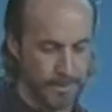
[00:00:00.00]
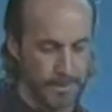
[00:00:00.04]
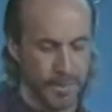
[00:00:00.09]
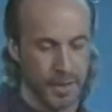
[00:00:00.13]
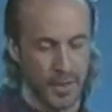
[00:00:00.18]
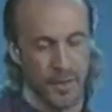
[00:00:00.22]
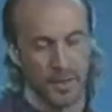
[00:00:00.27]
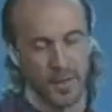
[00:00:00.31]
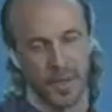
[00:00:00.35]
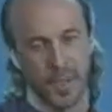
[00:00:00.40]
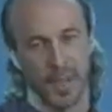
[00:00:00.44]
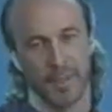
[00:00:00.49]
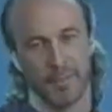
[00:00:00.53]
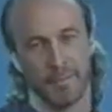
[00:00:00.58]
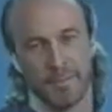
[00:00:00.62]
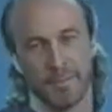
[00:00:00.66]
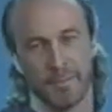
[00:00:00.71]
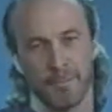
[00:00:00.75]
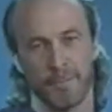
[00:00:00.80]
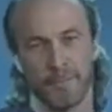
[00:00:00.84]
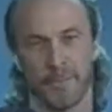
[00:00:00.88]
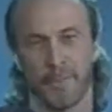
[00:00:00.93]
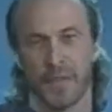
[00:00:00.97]
Okay.
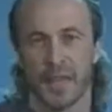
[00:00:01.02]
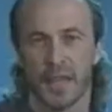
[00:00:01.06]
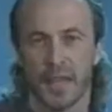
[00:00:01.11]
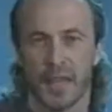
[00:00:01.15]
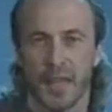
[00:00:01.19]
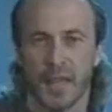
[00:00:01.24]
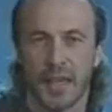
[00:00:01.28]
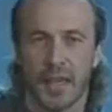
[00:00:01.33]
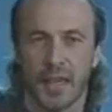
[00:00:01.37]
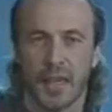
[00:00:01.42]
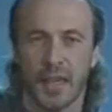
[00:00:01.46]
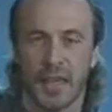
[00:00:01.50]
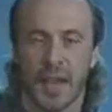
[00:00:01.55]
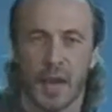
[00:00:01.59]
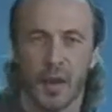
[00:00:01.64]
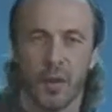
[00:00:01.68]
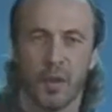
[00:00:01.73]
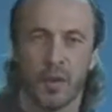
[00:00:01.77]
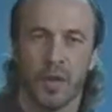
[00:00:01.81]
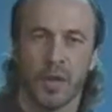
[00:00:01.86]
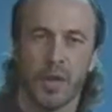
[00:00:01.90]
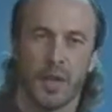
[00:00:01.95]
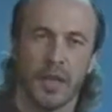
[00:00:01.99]
Now,
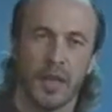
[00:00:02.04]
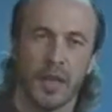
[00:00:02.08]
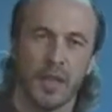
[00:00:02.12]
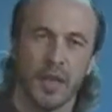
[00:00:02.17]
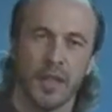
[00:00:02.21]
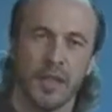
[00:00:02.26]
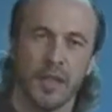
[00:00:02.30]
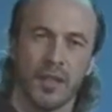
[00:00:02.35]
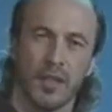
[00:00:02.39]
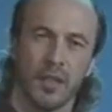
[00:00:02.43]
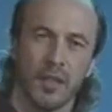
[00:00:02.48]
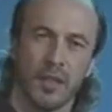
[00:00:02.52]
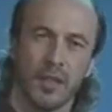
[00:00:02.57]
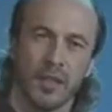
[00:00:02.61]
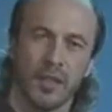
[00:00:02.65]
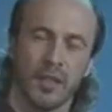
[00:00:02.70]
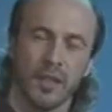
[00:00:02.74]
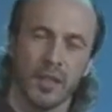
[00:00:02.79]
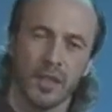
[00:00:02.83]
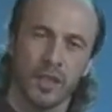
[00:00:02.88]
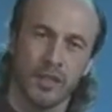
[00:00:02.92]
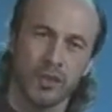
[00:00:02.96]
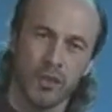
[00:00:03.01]
to
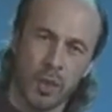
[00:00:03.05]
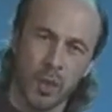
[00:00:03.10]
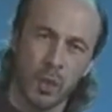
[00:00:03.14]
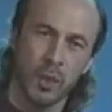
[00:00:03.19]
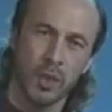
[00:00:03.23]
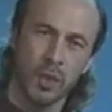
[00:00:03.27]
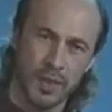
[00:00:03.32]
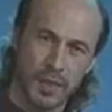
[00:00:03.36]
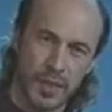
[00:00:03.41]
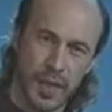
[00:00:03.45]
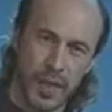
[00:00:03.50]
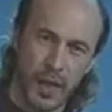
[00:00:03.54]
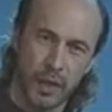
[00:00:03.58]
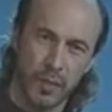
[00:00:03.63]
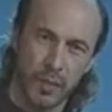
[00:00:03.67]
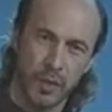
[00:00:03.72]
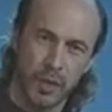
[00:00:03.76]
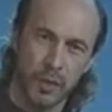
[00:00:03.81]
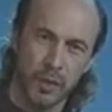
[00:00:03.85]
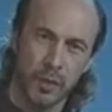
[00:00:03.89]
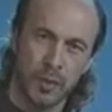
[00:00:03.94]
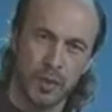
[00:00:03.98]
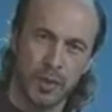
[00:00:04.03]
control the sound, we're
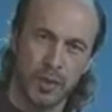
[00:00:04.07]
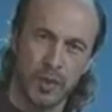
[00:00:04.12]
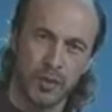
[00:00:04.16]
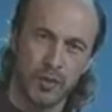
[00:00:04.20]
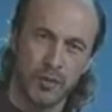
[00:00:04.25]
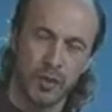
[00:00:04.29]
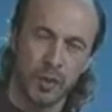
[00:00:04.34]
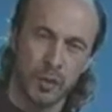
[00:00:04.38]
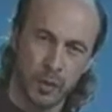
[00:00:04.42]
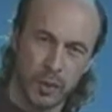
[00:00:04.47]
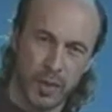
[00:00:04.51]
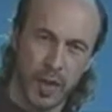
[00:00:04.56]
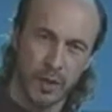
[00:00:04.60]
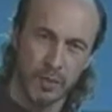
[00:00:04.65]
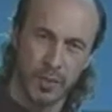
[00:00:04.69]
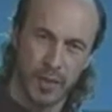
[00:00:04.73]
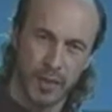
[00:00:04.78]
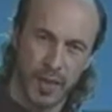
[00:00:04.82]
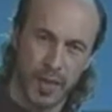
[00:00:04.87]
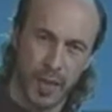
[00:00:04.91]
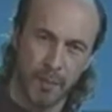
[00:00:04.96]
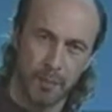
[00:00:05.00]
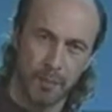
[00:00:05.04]
using two types of
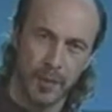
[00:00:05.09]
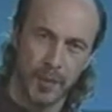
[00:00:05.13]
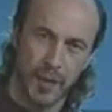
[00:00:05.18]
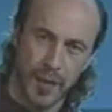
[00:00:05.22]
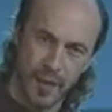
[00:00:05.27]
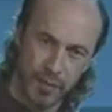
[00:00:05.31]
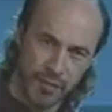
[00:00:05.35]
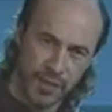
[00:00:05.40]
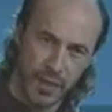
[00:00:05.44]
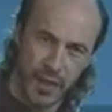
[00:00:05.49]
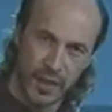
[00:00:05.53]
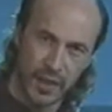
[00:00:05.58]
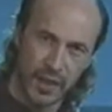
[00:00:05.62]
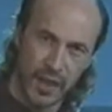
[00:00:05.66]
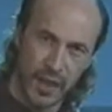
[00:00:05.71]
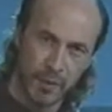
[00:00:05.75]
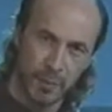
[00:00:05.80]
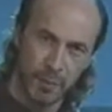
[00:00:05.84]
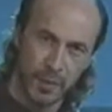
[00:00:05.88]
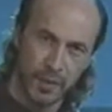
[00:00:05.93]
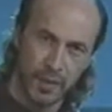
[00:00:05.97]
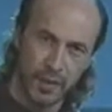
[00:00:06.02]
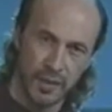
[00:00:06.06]
damping, left-hand
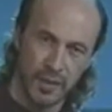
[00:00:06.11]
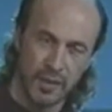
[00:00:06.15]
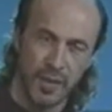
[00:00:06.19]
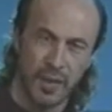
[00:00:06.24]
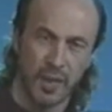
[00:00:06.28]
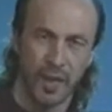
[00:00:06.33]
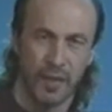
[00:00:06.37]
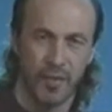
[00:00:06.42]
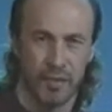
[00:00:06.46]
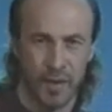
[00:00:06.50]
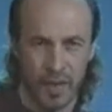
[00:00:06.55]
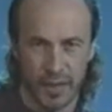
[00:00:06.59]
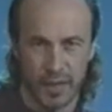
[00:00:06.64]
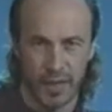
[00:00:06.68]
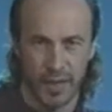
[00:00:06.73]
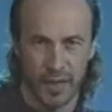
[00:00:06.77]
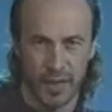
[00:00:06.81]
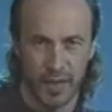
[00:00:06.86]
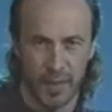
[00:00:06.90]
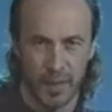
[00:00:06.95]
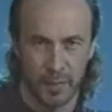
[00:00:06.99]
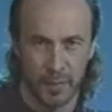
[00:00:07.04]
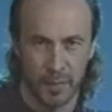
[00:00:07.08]
damping and right-hand
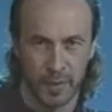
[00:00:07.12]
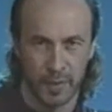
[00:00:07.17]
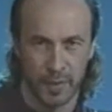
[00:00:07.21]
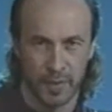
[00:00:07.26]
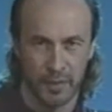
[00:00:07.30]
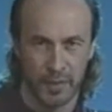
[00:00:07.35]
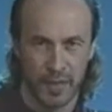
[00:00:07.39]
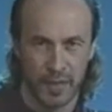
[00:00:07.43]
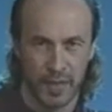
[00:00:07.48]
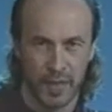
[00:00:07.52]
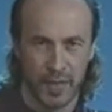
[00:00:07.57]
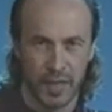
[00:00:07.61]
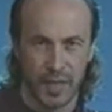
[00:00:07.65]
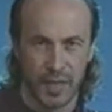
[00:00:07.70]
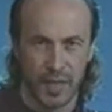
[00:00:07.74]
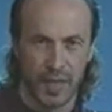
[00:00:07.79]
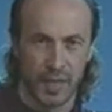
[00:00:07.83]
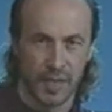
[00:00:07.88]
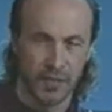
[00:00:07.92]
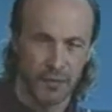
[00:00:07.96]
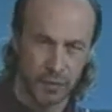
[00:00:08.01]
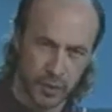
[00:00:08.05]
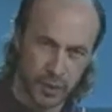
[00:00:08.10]
damping.
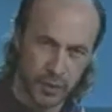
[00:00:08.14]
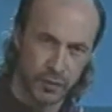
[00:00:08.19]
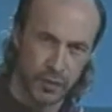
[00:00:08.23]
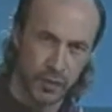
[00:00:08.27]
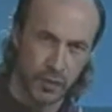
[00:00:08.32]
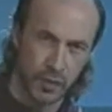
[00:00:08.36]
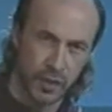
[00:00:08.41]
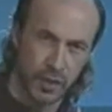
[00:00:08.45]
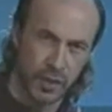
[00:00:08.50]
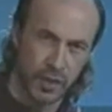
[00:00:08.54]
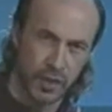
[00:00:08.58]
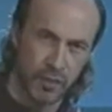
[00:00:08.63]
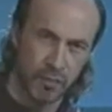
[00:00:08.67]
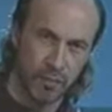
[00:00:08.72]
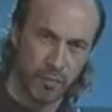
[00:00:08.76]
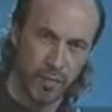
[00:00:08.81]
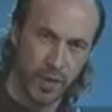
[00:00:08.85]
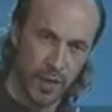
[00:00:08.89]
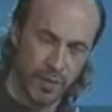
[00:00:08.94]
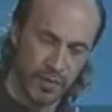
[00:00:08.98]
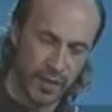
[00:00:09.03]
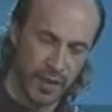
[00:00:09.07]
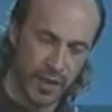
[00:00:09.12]
Let's first of all look at the
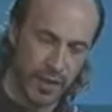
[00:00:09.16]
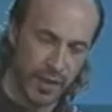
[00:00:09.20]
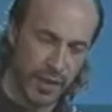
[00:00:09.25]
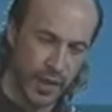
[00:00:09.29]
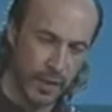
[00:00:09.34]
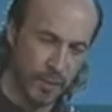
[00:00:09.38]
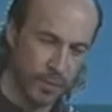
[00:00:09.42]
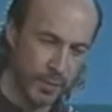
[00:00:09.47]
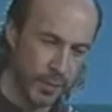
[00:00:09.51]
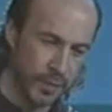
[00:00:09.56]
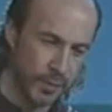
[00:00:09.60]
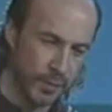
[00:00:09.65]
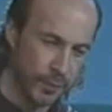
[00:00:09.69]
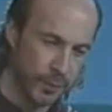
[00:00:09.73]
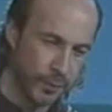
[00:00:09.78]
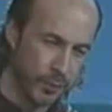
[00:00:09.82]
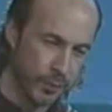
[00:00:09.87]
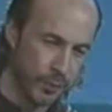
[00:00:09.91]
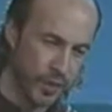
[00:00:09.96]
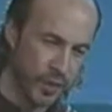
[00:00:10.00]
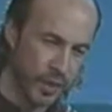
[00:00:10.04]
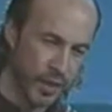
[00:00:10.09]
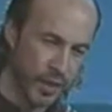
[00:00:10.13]
left-hand damping.
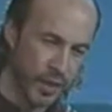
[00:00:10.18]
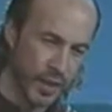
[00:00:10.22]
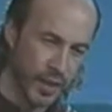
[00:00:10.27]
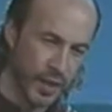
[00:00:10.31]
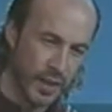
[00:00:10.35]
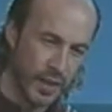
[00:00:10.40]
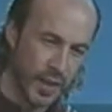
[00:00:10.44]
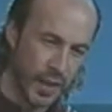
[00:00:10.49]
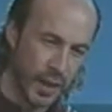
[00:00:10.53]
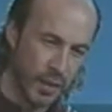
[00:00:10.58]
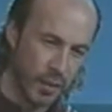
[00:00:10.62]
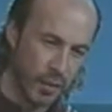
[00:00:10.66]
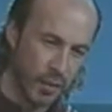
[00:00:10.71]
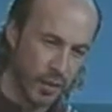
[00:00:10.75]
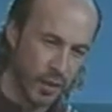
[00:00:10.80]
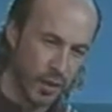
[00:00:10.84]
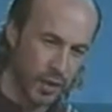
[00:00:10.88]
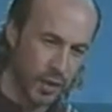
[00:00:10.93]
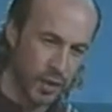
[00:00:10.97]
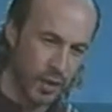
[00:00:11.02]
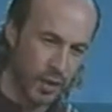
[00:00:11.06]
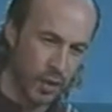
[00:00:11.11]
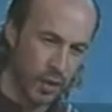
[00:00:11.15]
Now,
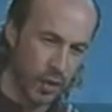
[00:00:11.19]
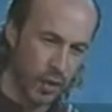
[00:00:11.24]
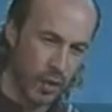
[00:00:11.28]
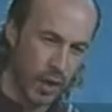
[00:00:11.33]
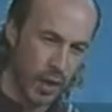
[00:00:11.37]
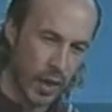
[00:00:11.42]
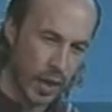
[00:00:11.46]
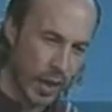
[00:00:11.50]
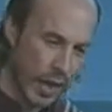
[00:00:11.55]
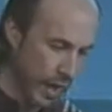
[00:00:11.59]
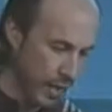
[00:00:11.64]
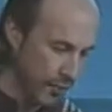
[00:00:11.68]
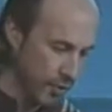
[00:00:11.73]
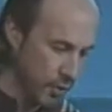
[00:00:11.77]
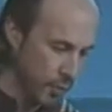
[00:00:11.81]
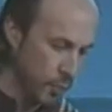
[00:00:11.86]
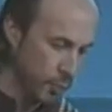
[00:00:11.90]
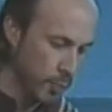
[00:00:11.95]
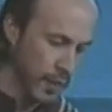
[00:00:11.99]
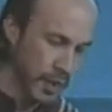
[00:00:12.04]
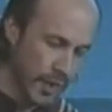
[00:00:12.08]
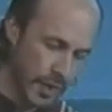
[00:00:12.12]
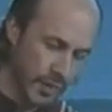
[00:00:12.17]
after you
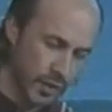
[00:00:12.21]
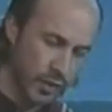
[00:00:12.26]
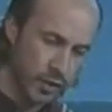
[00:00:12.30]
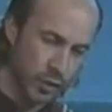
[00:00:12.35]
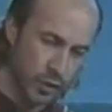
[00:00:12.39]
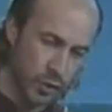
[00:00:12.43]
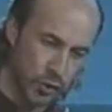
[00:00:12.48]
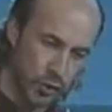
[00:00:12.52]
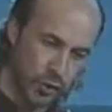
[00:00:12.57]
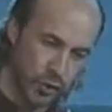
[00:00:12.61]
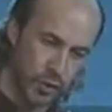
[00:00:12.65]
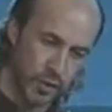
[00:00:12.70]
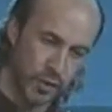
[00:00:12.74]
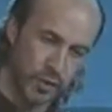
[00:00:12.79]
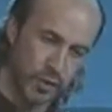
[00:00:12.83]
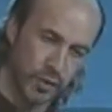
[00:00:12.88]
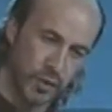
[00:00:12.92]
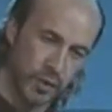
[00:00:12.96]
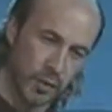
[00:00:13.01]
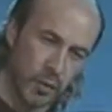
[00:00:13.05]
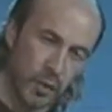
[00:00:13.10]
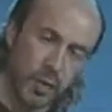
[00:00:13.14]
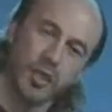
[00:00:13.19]
play the chord,
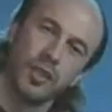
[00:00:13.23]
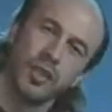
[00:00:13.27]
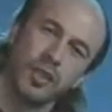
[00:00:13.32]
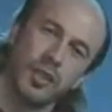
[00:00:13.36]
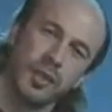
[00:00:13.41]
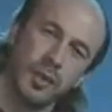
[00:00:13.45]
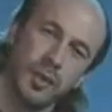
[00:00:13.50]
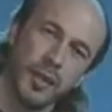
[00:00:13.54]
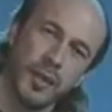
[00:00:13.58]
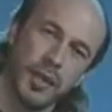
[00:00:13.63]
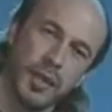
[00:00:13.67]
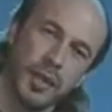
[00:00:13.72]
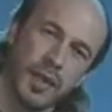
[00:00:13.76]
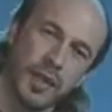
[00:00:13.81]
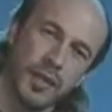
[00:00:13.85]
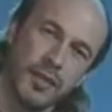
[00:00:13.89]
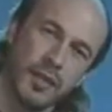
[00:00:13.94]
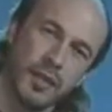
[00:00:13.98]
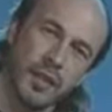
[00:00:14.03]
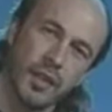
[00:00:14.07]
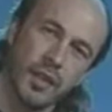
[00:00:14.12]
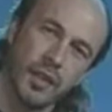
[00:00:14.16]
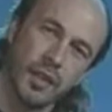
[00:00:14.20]
what you're doing is that